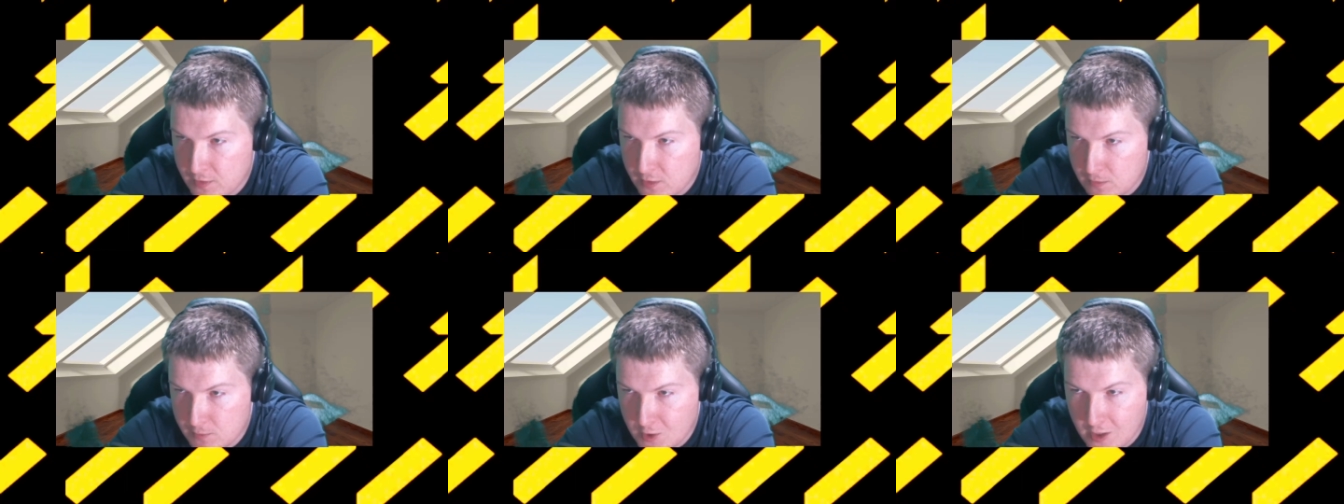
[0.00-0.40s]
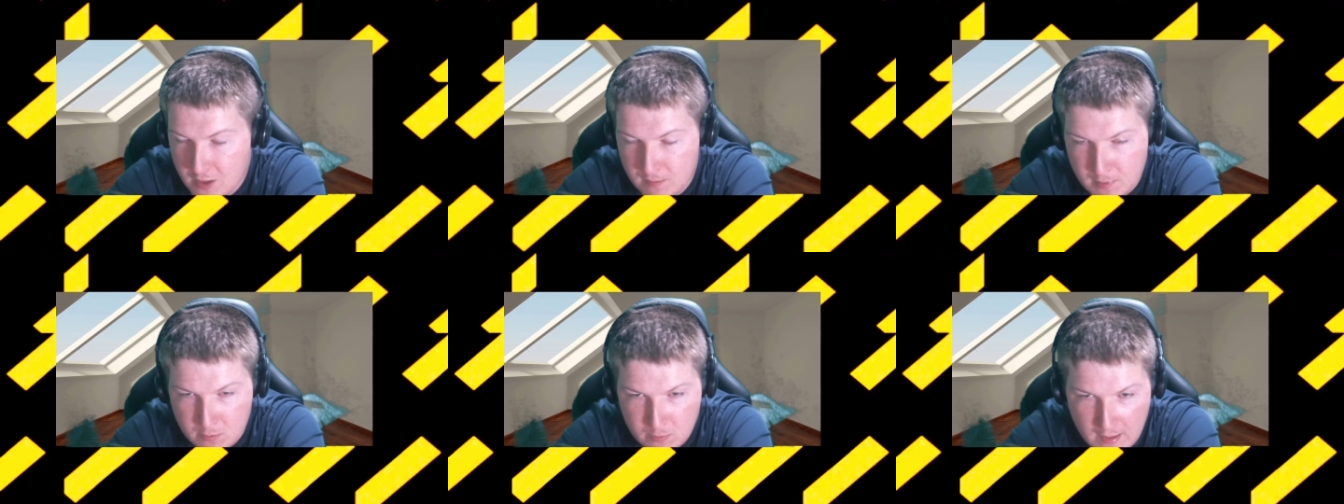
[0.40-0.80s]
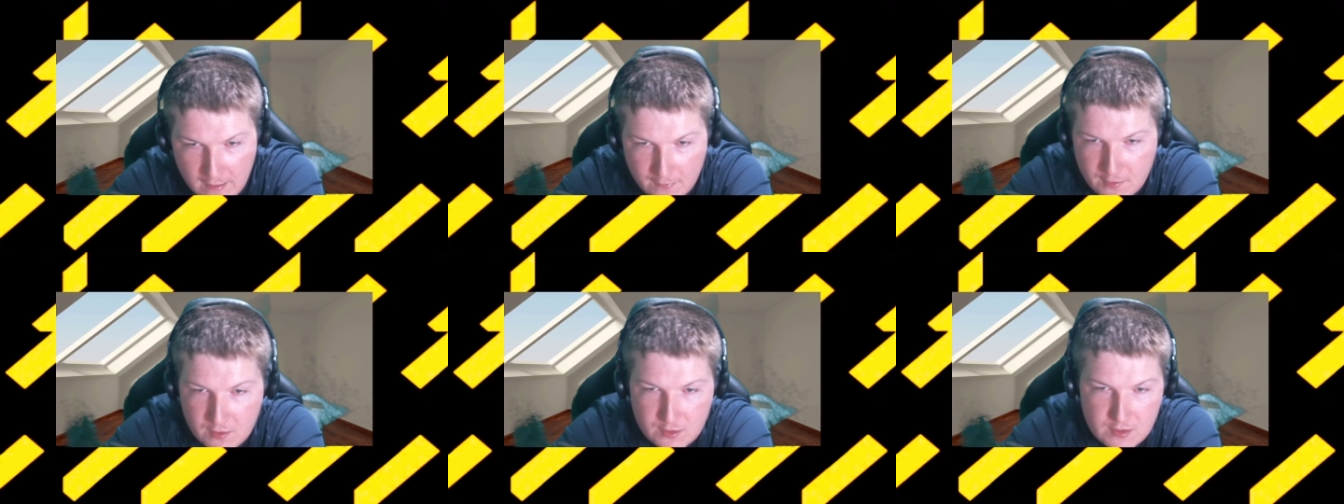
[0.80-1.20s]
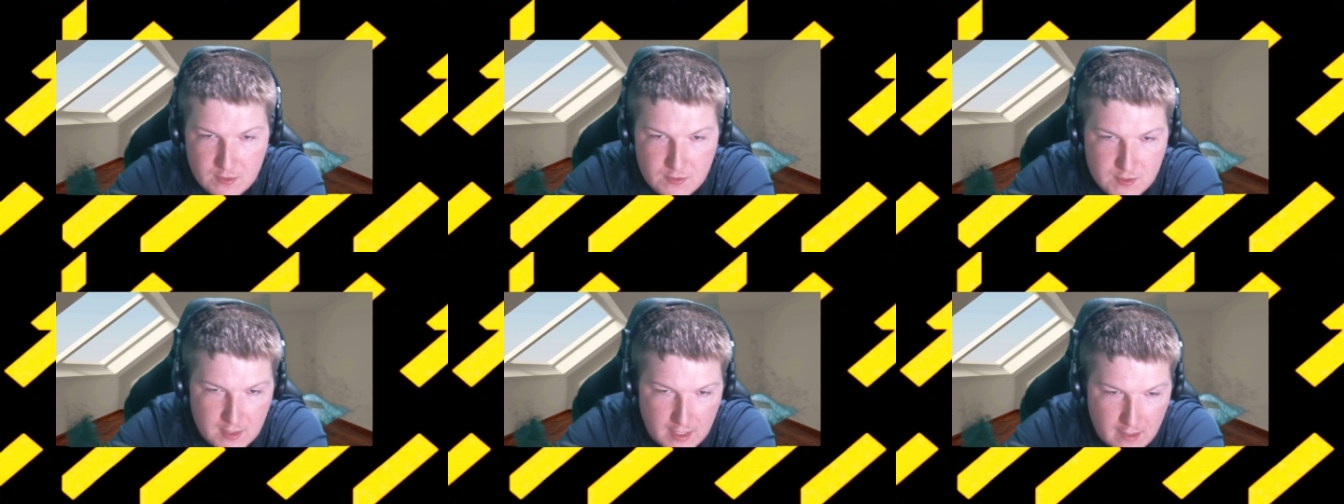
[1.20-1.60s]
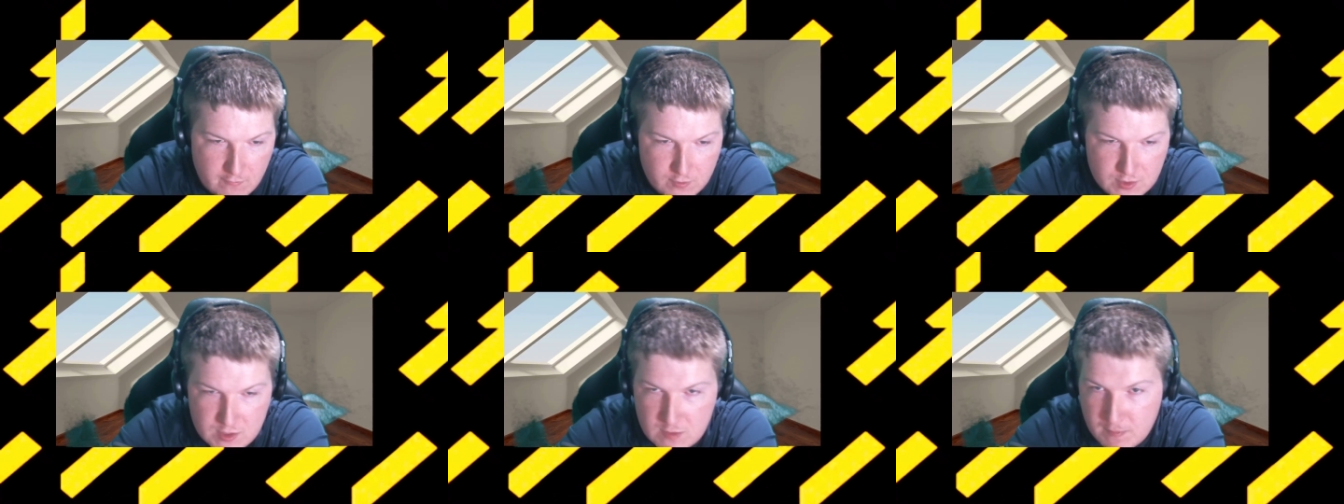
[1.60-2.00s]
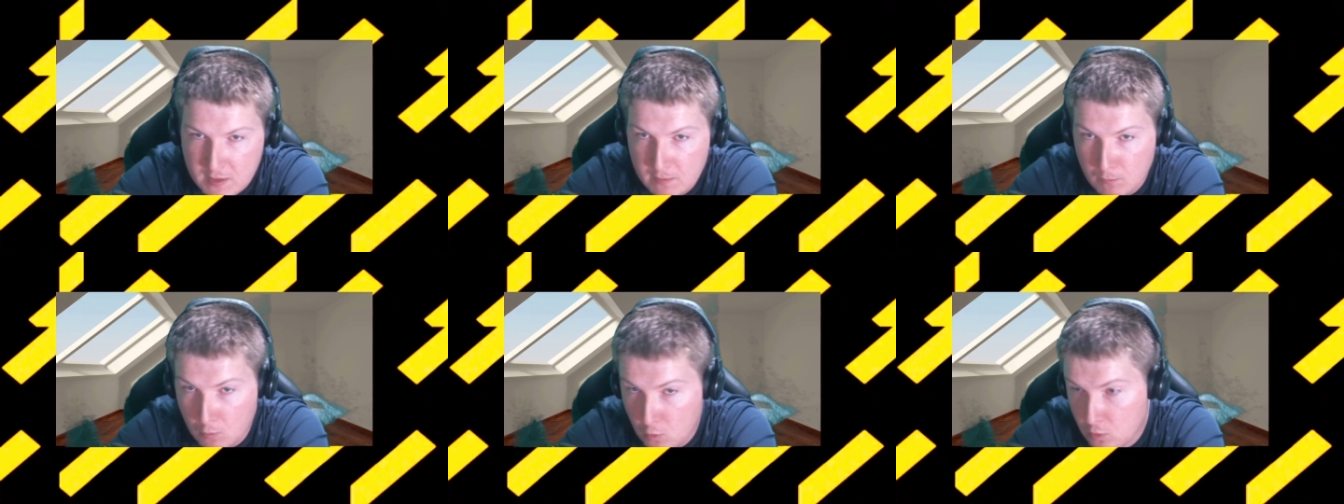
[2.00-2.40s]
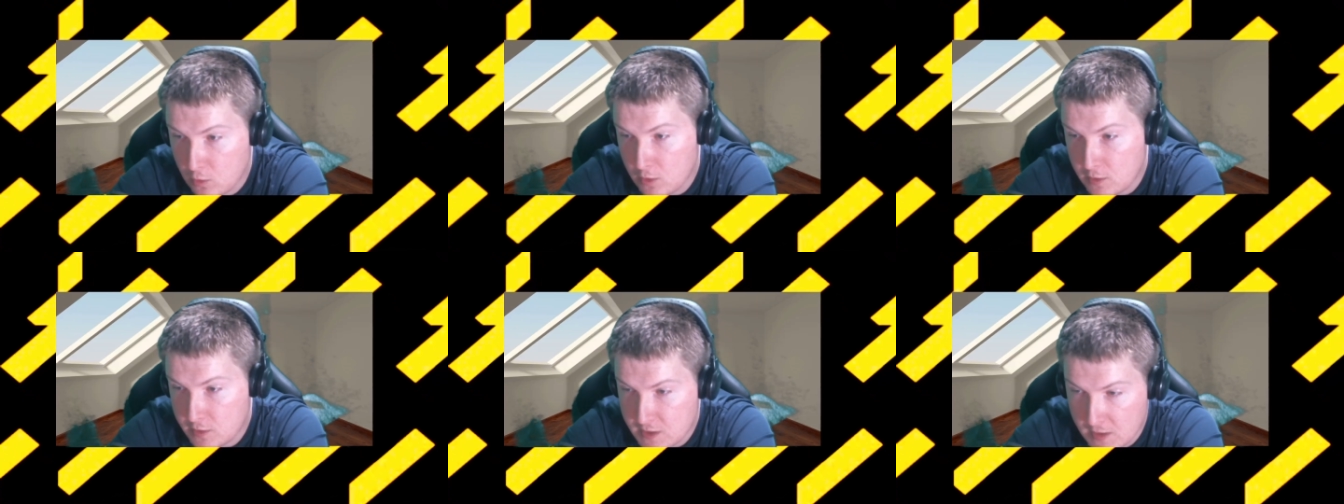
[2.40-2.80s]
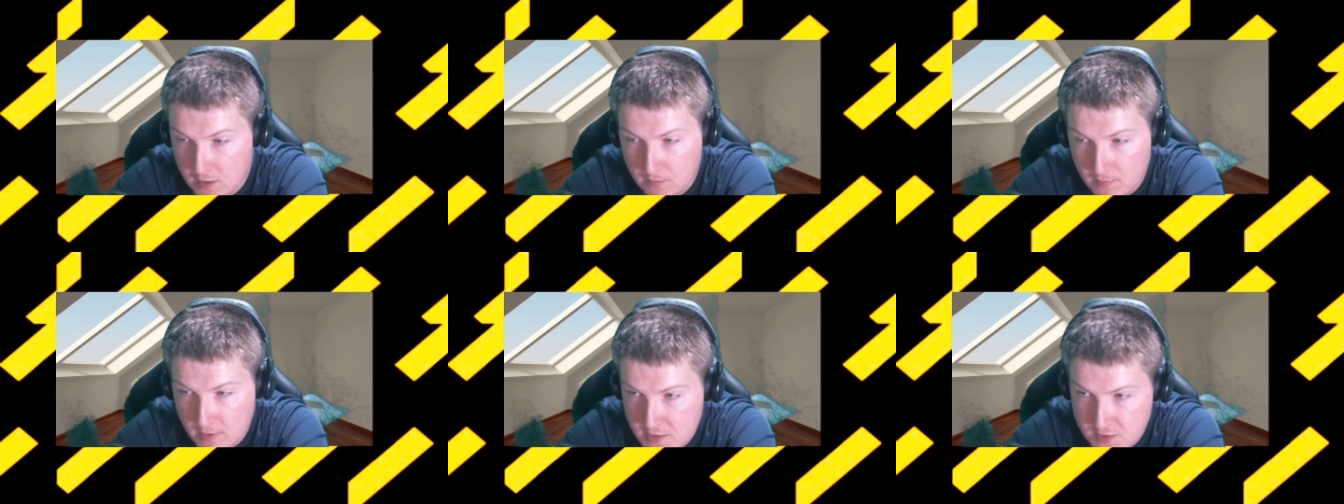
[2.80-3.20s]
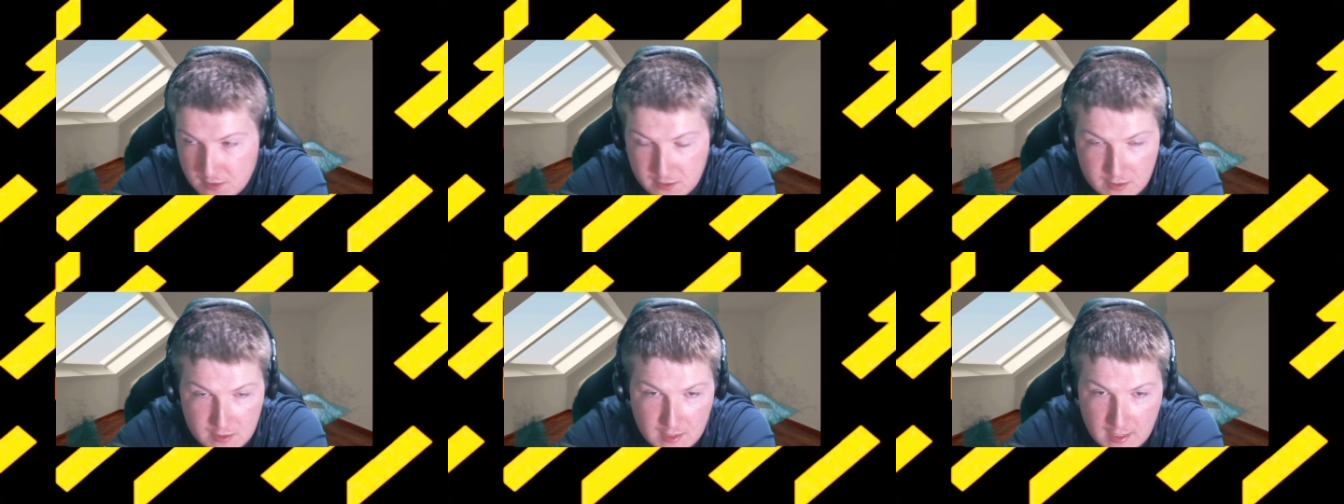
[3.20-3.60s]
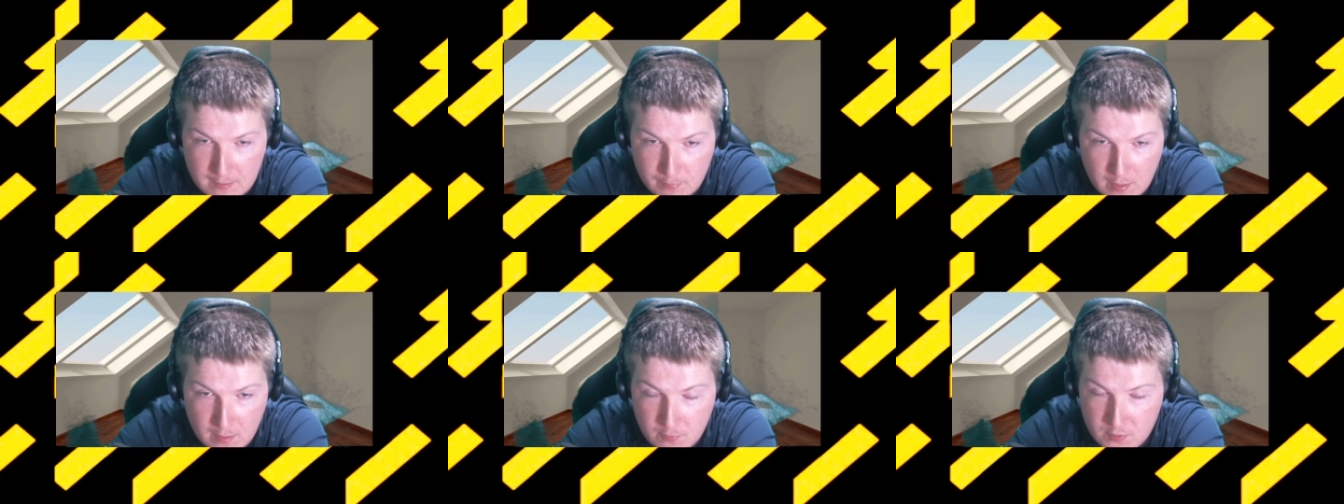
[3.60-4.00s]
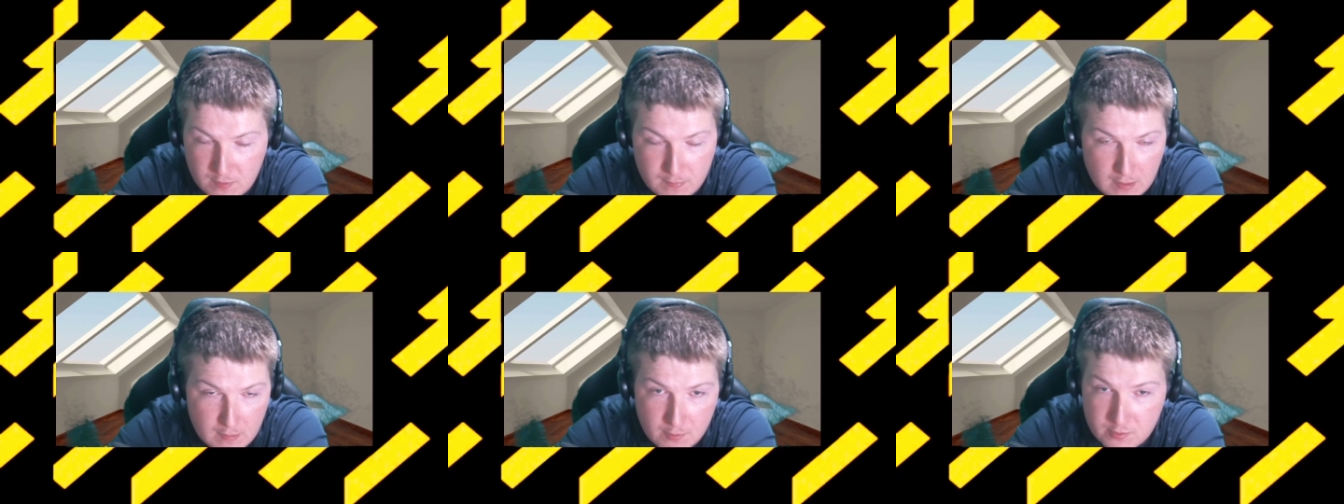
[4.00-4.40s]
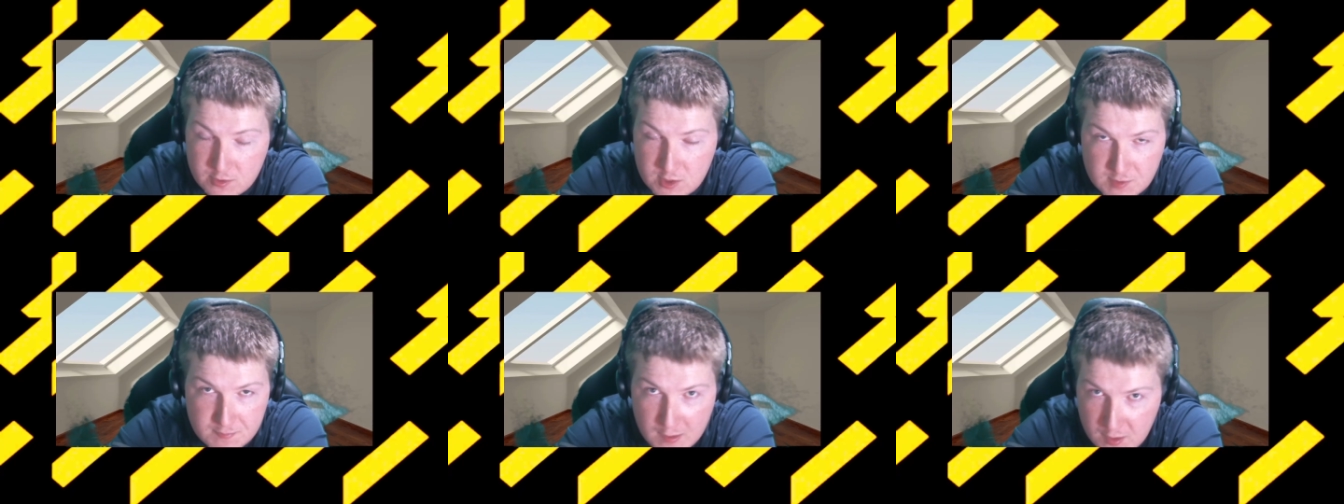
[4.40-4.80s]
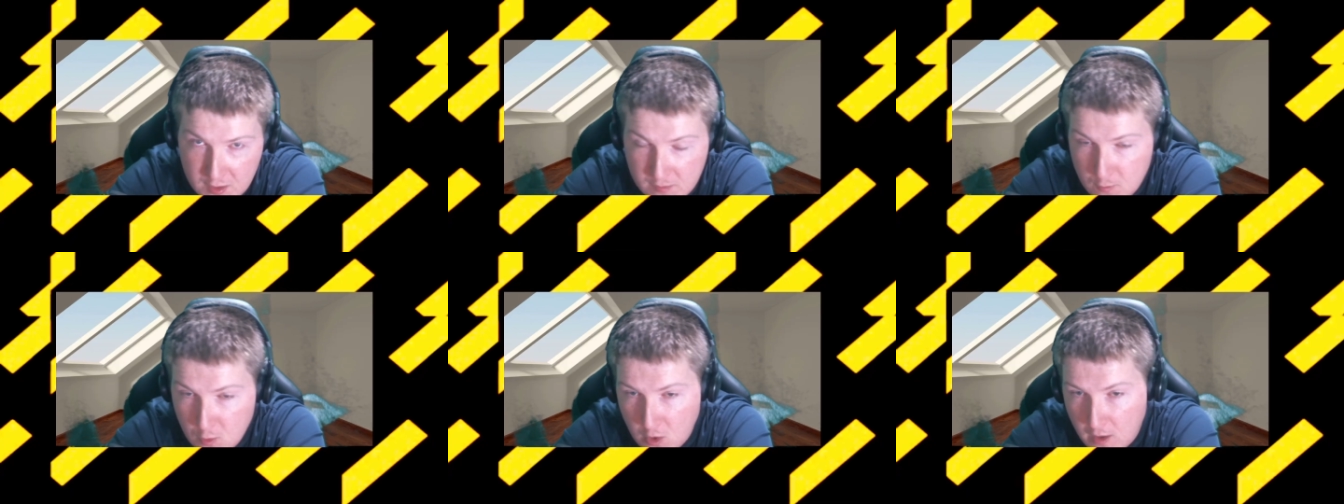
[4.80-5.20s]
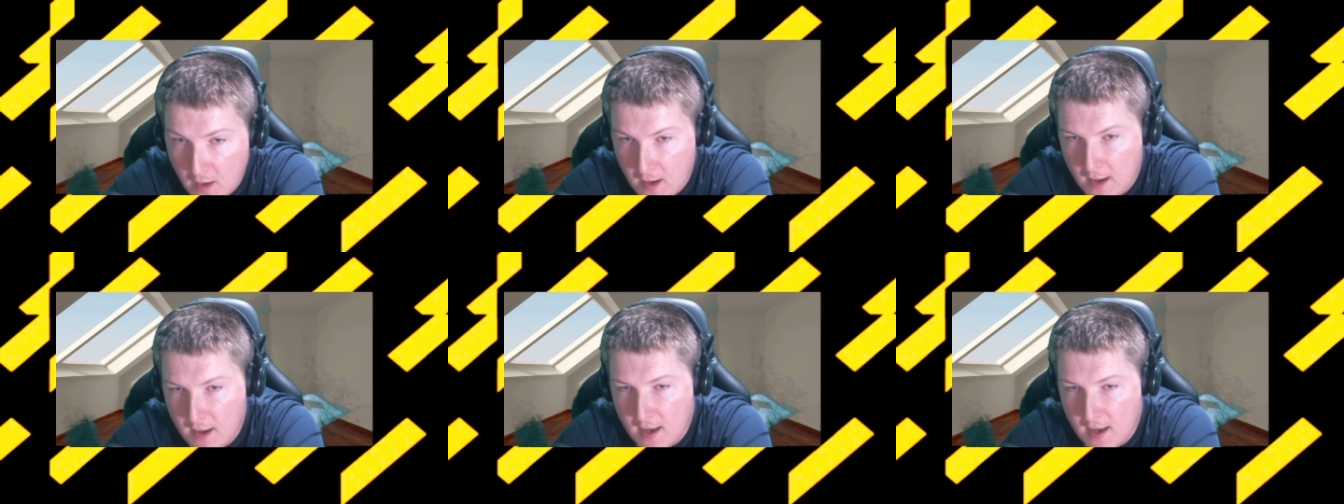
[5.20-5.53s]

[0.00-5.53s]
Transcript: that are trying to be rally leads and having to spend more to basically keep up with the people that are spending more.